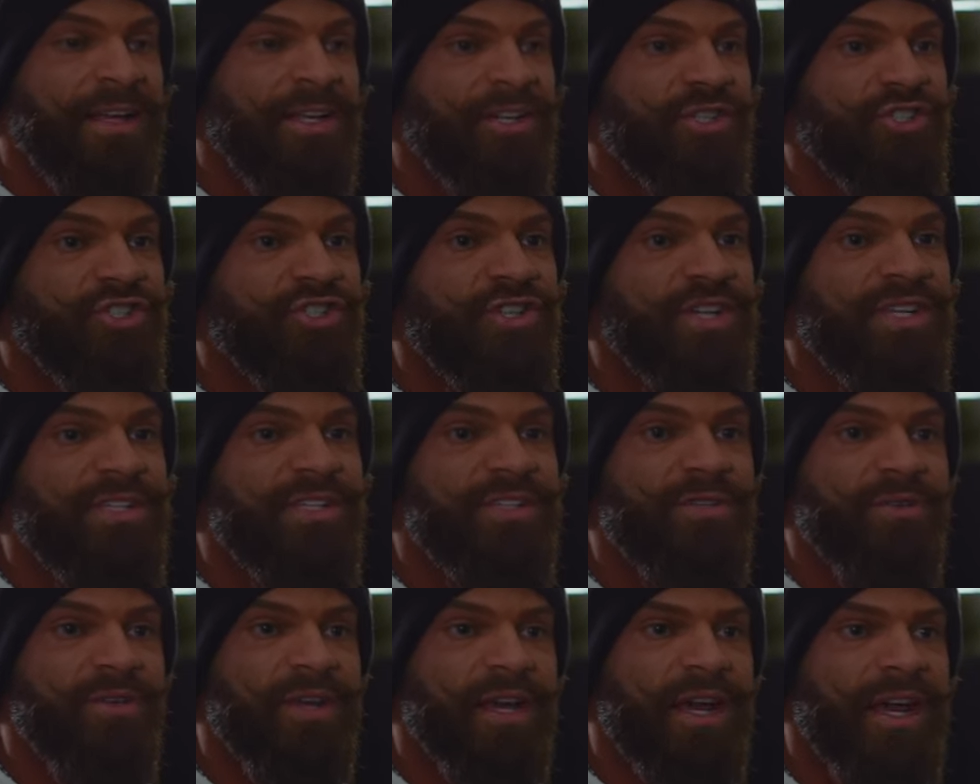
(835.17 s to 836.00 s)
she
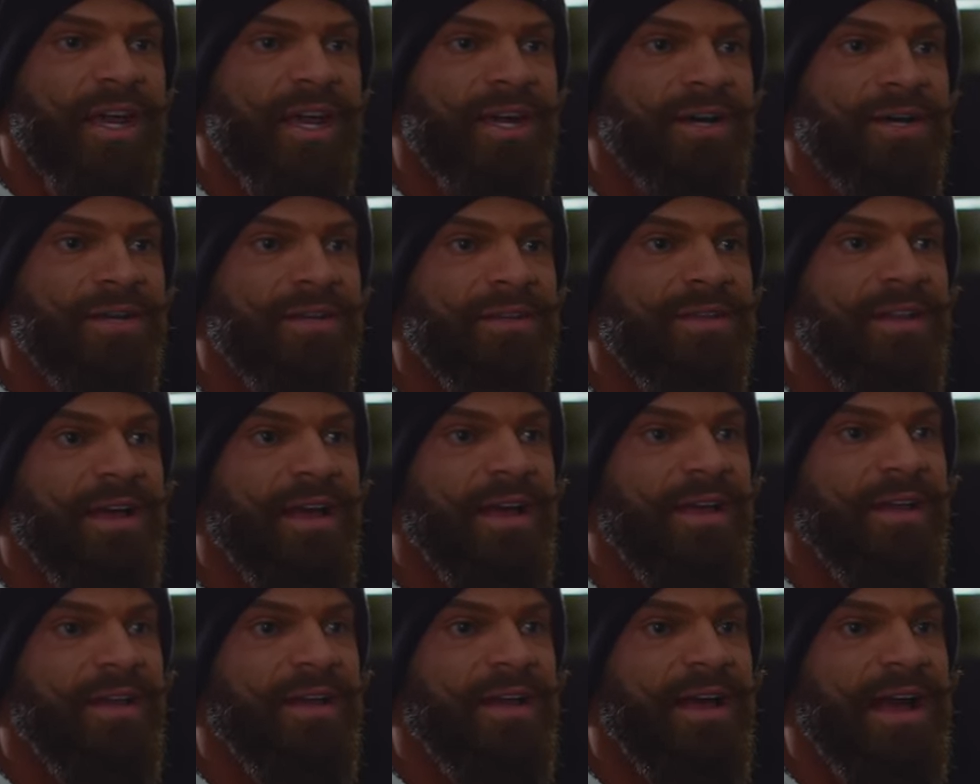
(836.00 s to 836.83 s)
took care
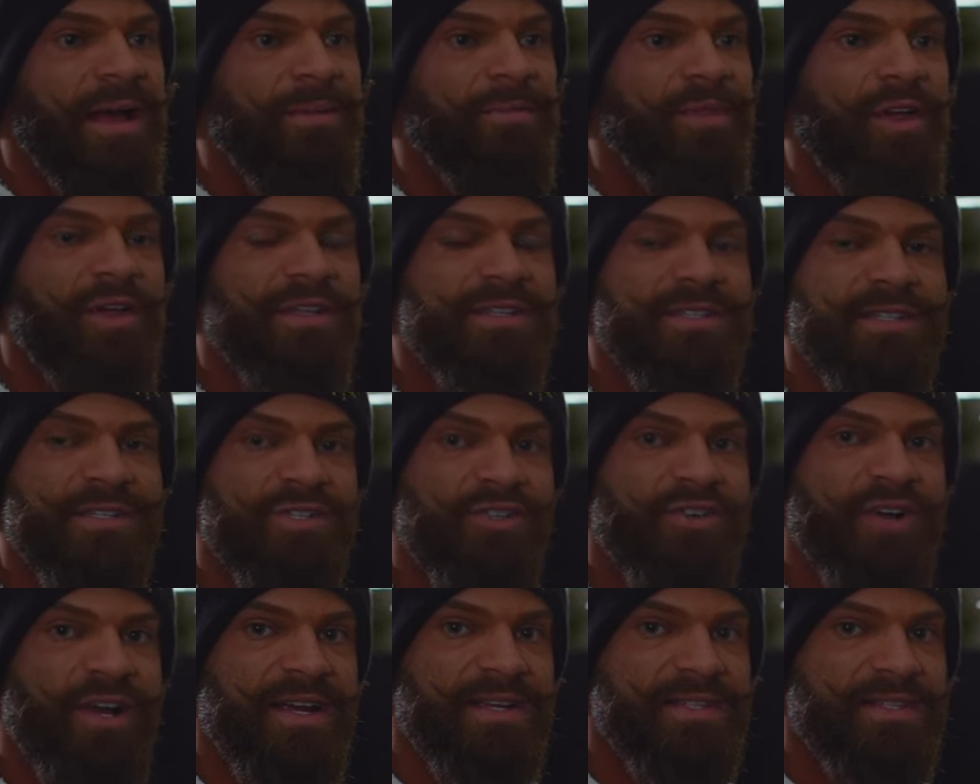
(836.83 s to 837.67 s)
that I'm not
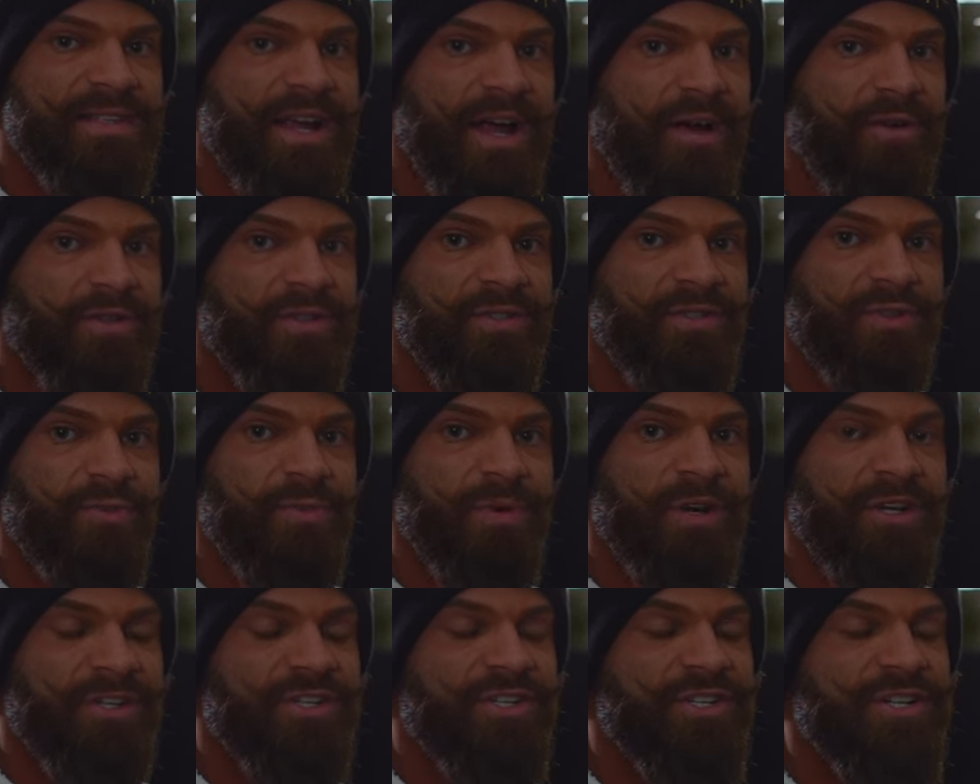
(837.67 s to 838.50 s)
stressed out too
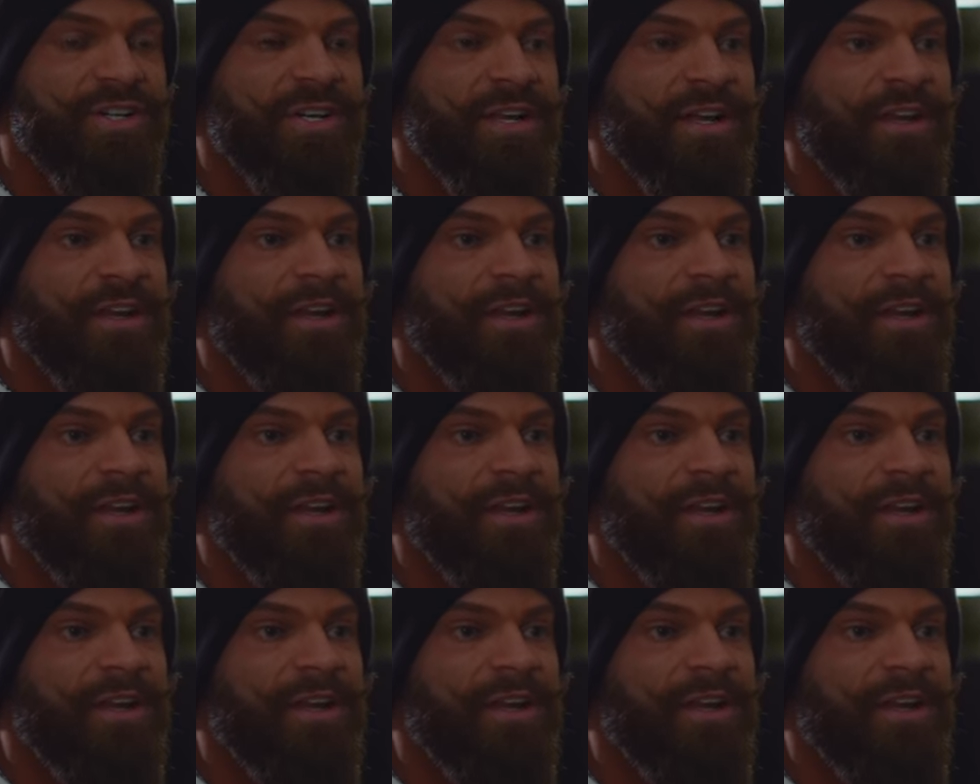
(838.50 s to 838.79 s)
much.